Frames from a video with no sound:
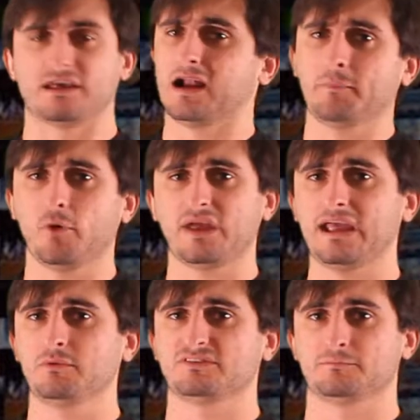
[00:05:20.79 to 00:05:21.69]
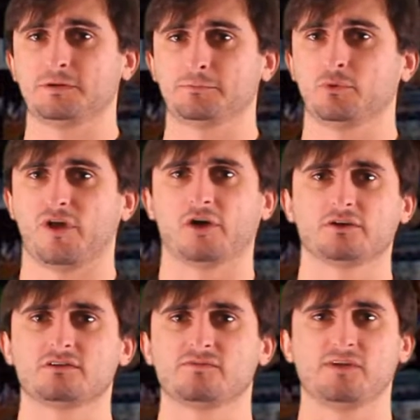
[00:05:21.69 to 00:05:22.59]
And I'm okay with some people with
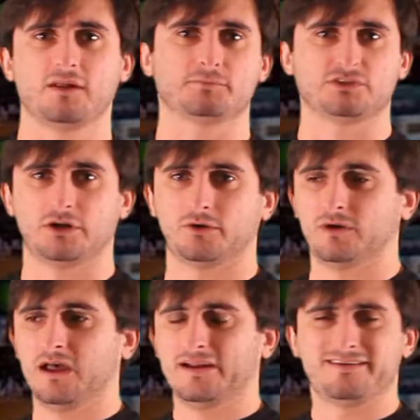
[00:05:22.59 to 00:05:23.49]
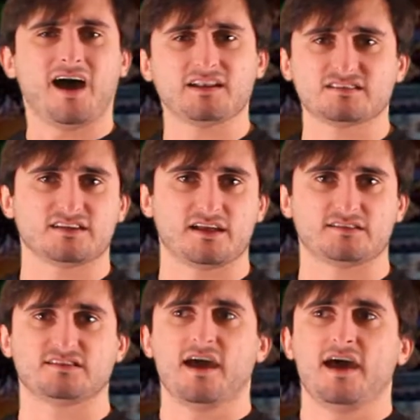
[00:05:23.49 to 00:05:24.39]
underdeveloped, you know,
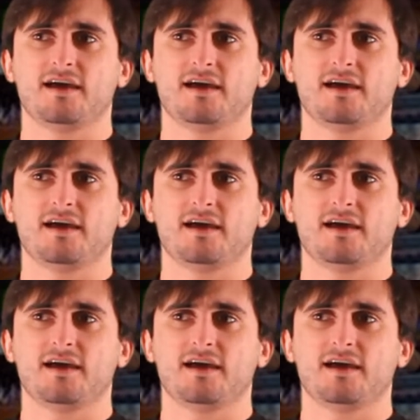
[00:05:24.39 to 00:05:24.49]
nonsense,